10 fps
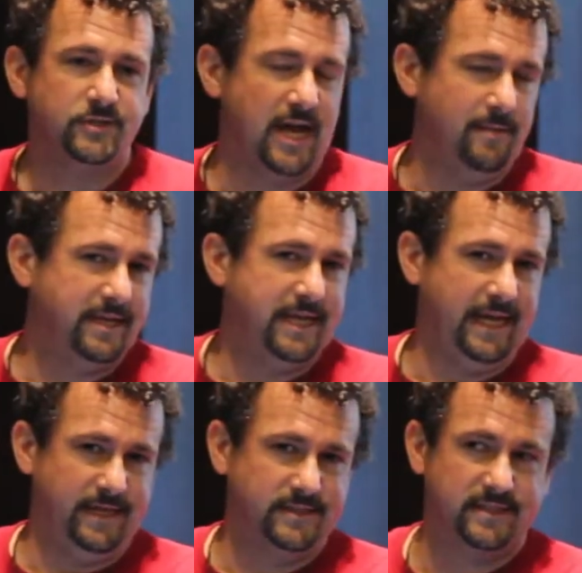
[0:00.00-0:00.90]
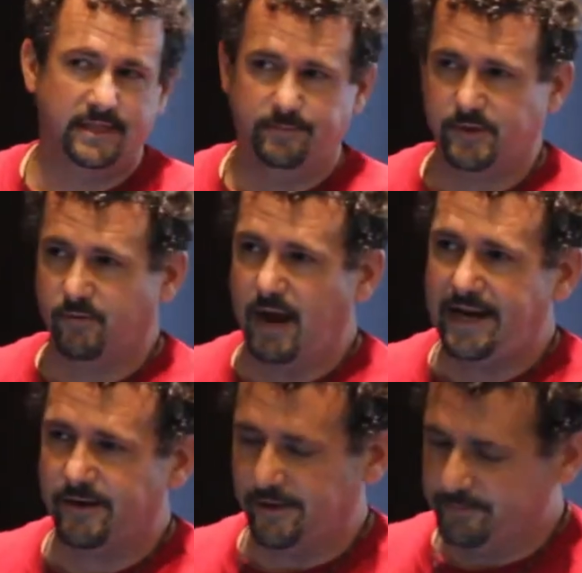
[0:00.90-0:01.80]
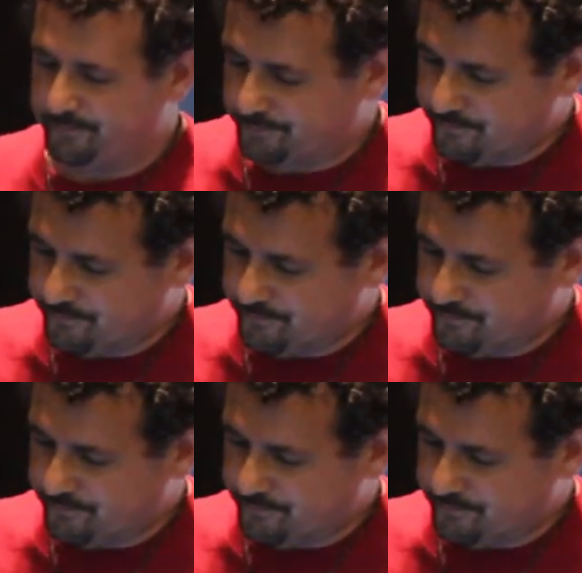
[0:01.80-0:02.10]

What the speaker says: John McCain slipped a rider